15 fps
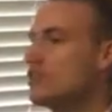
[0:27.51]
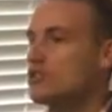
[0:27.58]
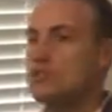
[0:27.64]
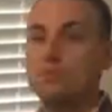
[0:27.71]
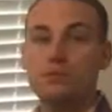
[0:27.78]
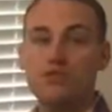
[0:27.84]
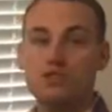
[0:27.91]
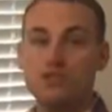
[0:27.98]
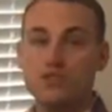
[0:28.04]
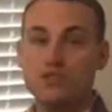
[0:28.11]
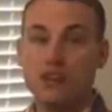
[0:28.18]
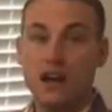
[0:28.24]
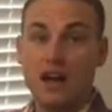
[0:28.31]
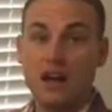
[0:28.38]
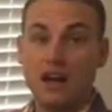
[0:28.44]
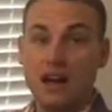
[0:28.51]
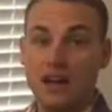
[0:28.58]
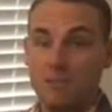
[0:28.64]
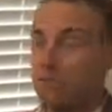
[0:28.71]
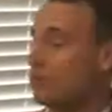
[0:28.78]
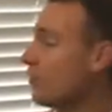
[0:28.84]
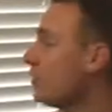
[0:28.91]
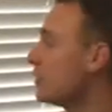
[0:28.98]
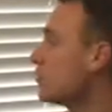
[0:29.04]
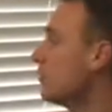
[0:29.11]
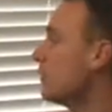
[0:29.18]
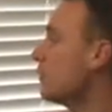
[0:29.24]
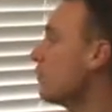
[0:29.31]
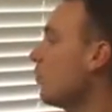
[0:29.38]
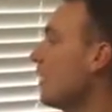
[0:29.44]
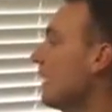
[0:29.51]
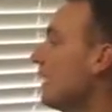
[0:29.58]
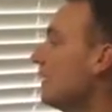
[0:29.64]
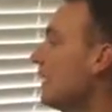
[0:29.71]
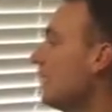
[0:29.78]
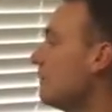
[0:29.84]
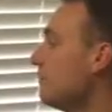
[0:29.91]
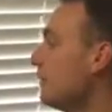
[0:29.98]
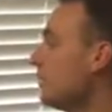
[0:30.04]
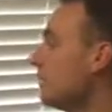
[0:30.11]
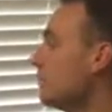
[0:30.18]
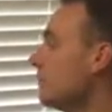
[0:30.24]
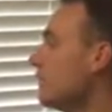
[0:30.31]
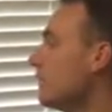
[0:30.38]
To produce our products, we require labour,